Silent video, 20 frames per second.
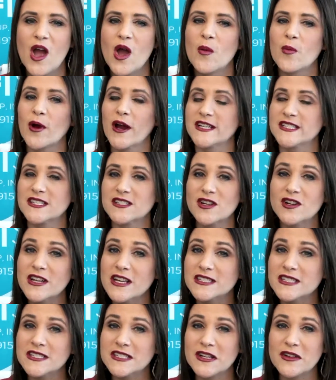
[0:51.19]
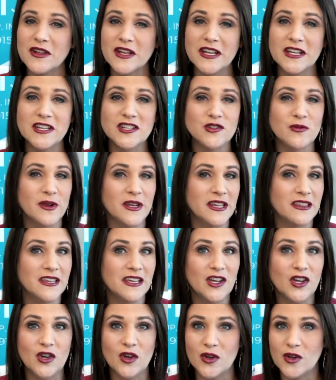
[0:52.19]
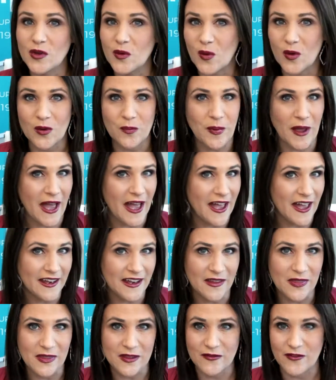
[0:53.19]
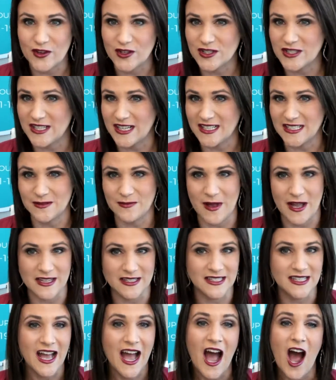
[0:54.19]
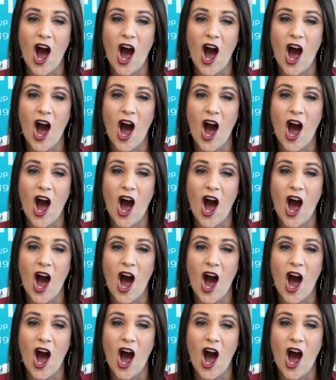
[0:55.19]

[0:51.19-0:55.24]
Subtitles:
Prices aren't necessarily going to do anything good or bad in the first 6 months.